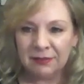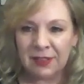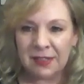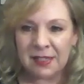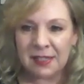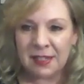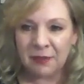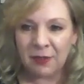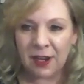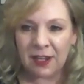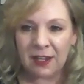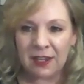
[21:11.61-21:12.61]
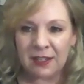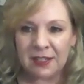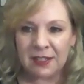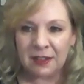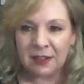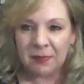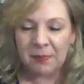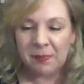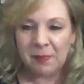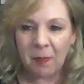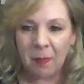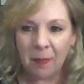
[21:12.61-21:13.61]
Let's see if I can get to them
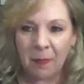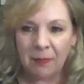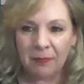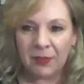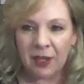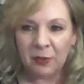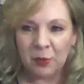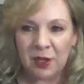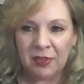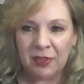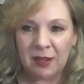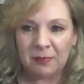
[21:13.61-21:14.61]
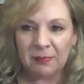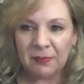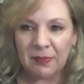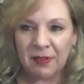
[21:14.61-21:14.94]
and read them.